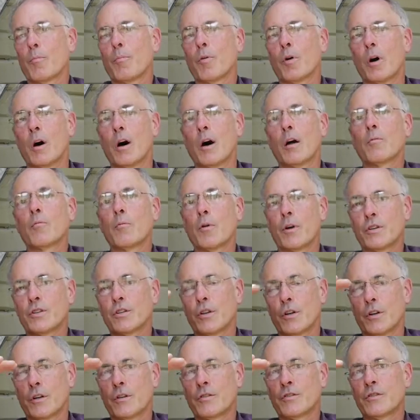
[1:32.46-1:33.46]
broad,
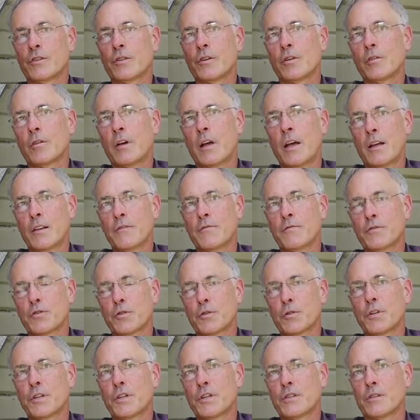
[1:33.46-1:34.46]
which still have
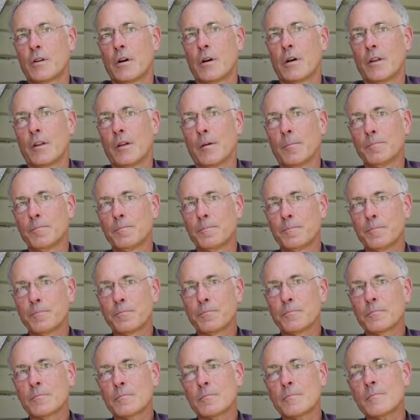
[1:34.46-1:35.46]
trees on them.
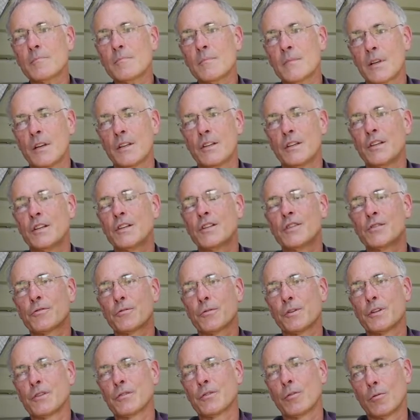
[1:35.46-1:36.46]
And these
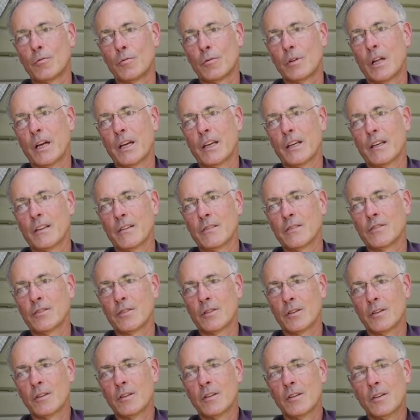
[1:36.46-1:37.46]
trees hold
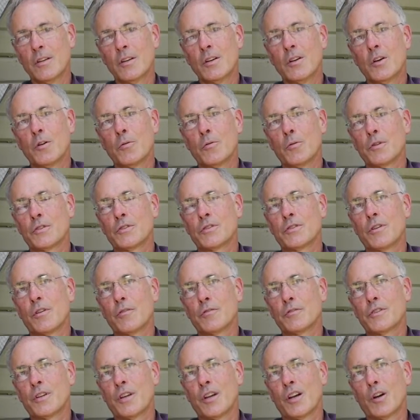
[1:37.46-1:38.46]
lichens, which
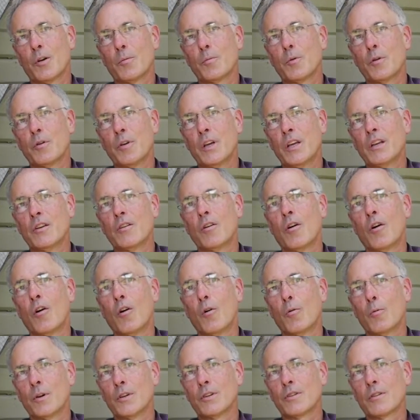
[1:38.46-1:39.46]
those caribou eat
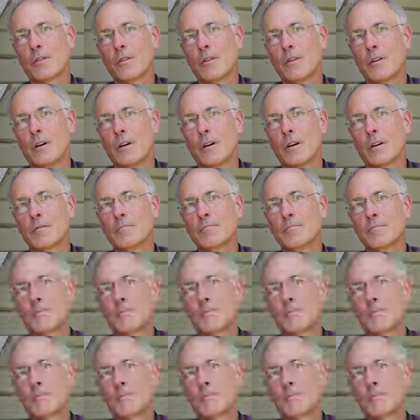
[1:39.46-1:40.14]
all winter long.